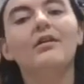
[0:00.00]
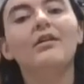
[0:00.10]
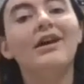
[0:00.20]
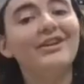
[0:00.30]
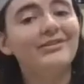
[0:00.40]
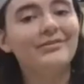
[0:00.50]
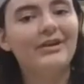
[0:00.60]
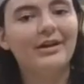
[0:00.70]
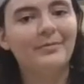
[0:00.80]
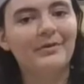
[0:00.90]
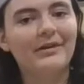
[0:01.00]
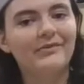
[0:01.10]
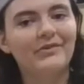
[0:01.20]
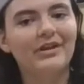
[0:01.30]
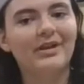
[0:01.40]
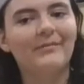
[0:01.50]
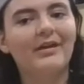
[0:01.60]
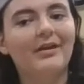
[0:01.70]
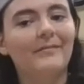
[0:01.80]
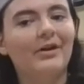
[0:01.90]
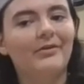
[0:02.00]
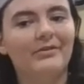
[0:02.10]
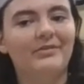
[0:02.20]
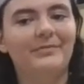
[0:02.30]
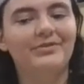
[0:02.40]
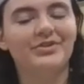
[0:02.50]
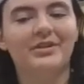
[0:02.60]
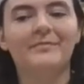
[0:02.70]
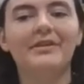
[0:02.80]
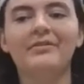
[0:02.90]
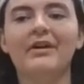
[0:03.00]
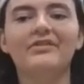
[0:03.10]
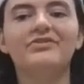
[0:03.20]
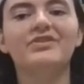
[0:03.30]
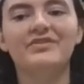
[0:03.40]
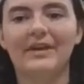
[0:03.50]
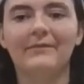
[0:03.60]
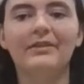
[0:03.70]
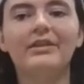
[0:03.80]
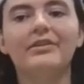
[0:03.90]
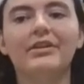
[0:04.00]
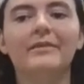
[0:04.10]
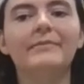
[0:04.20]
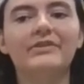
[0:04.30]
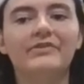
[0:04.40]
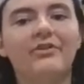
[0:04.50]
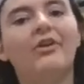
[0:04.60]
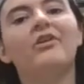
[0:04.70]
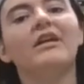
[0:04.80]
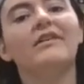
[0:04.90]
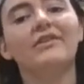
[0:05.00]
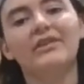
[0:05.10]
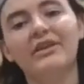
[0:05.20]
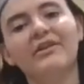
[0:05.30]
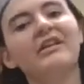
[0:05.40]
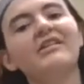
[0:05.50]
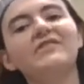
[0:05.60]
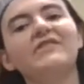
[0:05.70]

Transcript: I don't know how to pronounce her name and I'm not going to butcher it, but you guys should definitely look up this song and the lyrics